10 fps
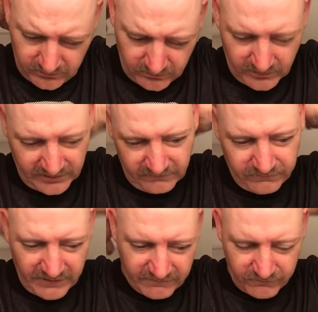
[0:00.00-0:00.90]
on that
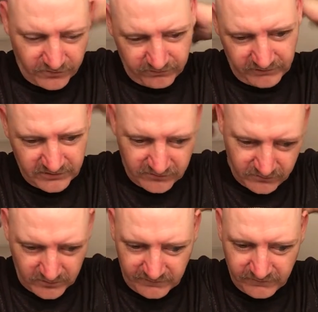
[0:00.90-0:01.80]

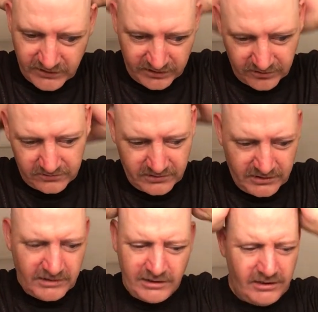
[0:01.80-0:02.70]
54321 video
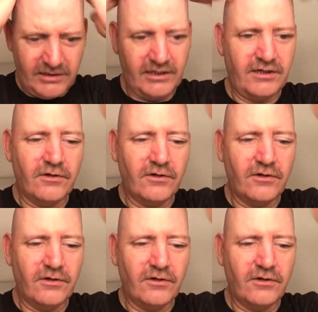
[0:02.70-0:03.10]
that he